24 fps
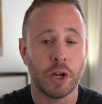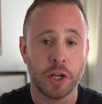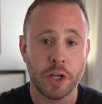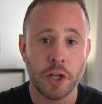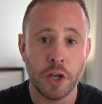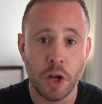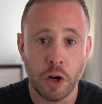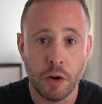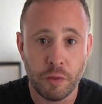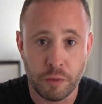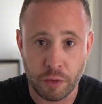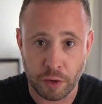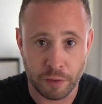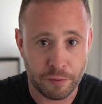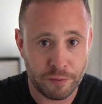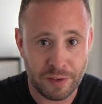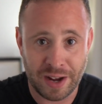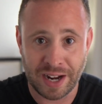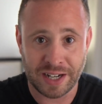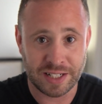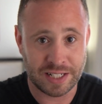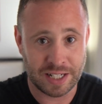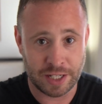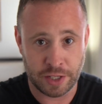I know for a
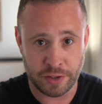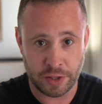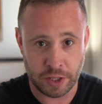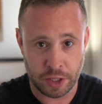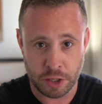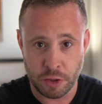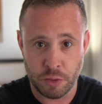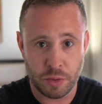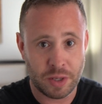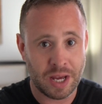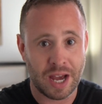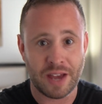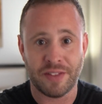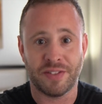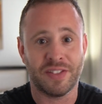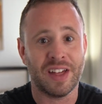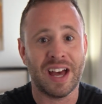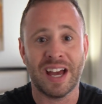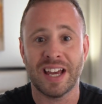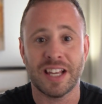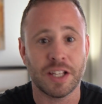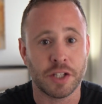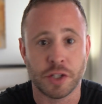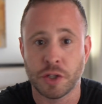fact in the UK
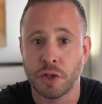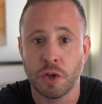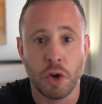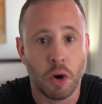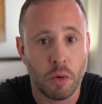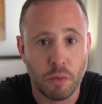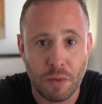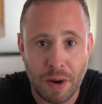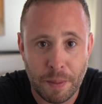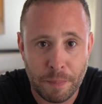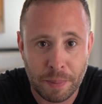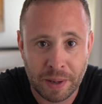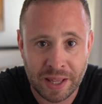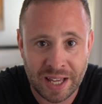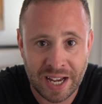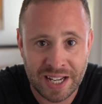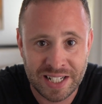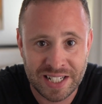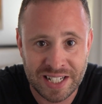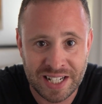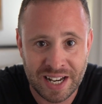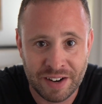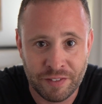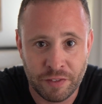that is not
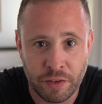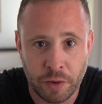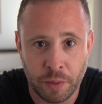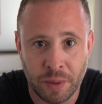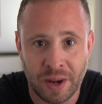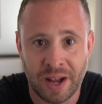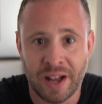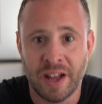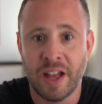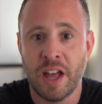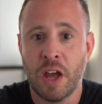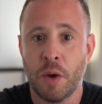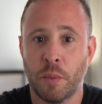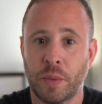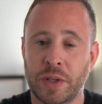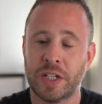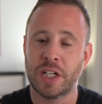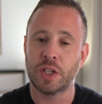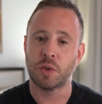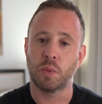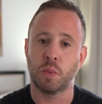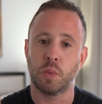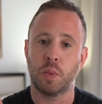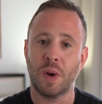replicated everywhere,
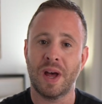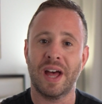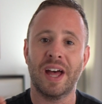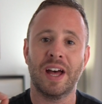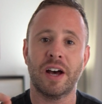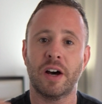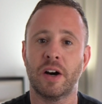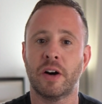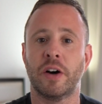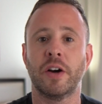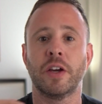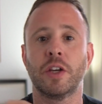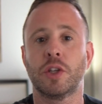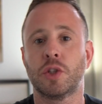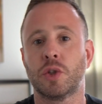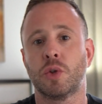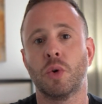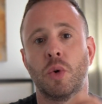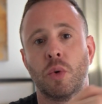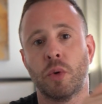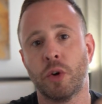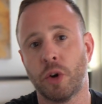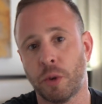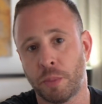which is where I
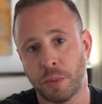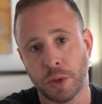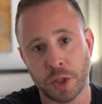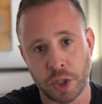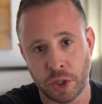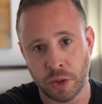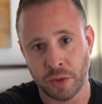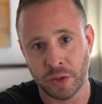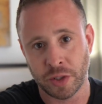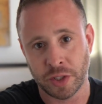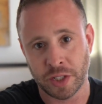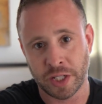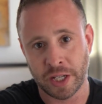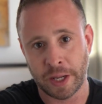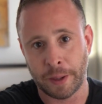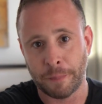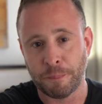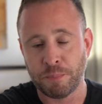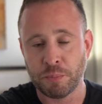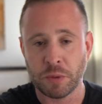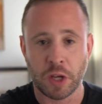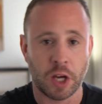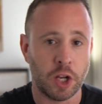saw an opportunity.